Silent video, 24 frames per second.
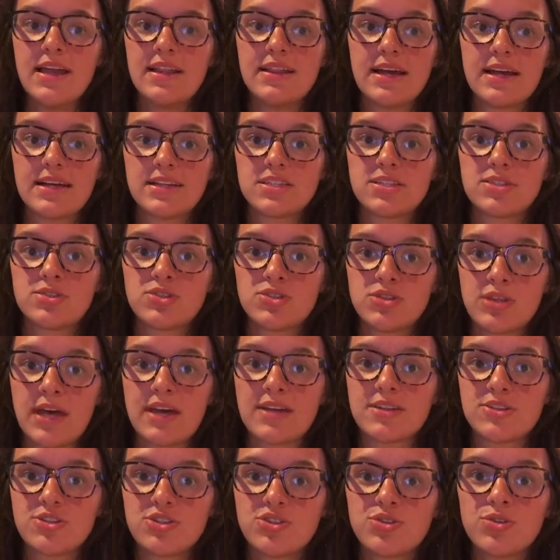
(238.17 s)

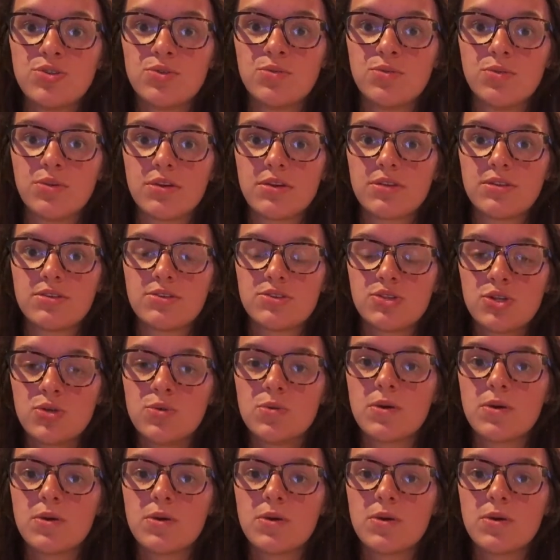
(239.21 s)
that's true worth. True